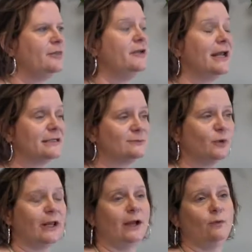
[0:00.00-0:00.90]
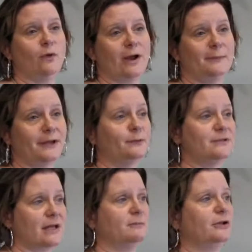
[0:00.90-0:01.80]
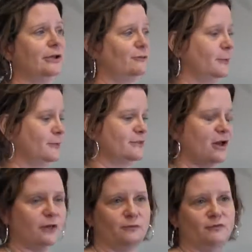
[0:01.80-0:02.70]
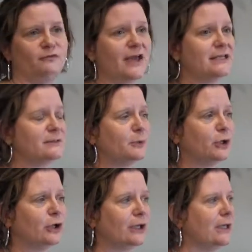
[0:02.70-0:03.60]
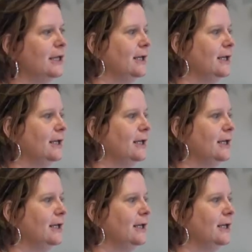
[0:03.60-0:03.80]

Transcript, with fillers: The next morning I woke up, it was unbelievable. It was all over Facebook.